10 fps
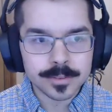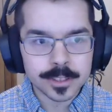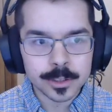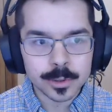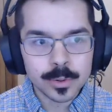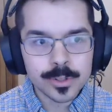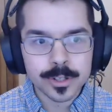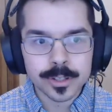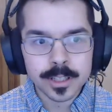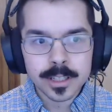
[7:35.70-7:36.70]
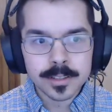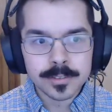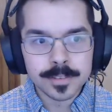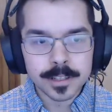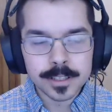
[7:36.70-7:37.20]
the tools are
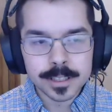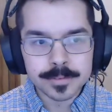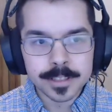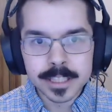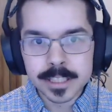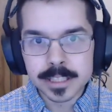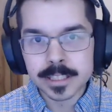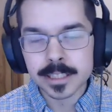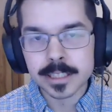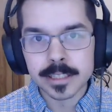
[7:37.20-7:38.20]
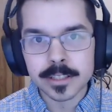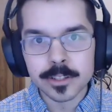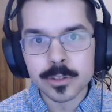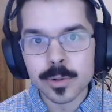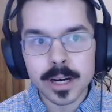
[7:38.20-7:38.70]
very finicky, and
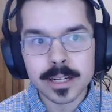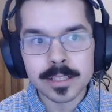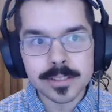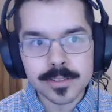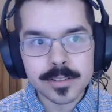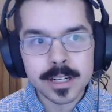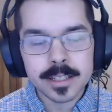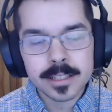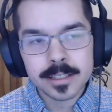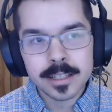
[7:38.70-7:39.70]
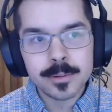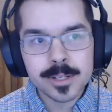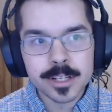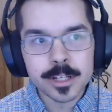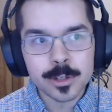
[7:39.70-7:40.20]
the UI is not, I don't want
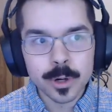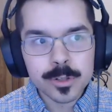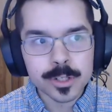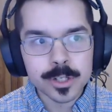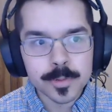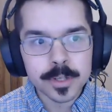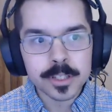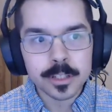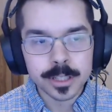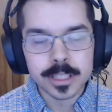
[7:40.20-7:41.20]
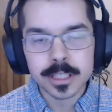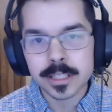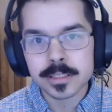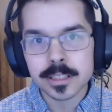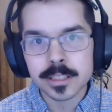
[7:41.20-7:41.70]
to say atrocious, but you know,
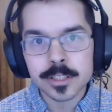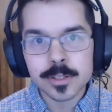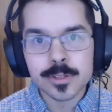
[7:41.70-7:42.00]
it could use